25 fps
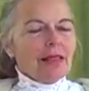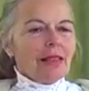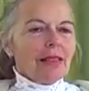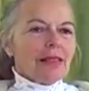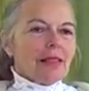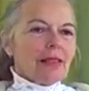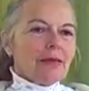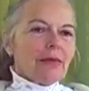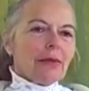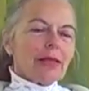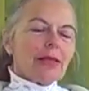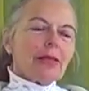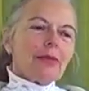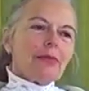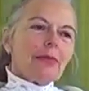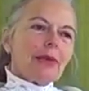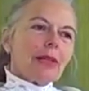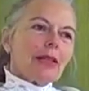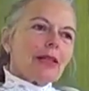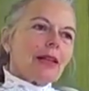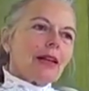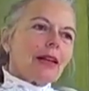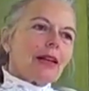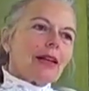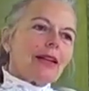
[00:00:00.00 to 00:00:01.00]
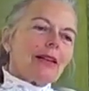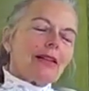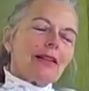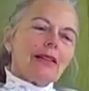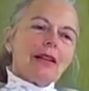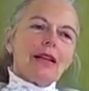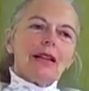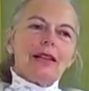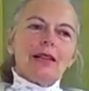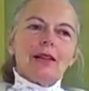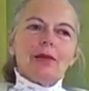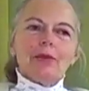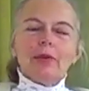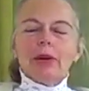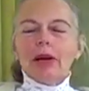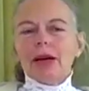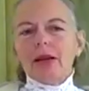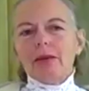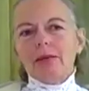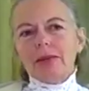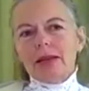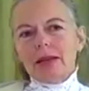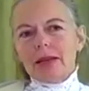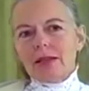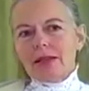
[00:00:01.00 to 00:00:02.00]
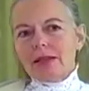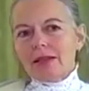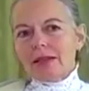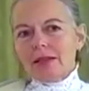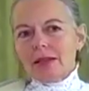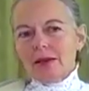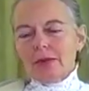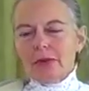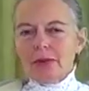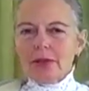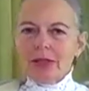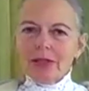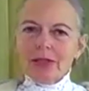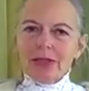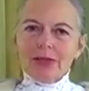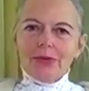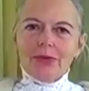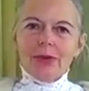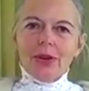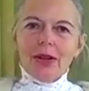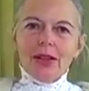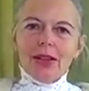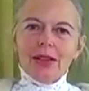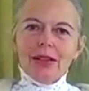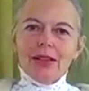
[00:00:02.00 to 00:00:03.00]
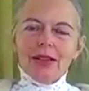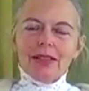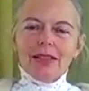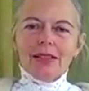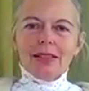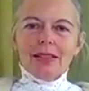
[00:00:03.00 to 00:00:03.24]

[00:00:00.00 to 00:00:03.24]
This must be like a lullaby because someone's fallen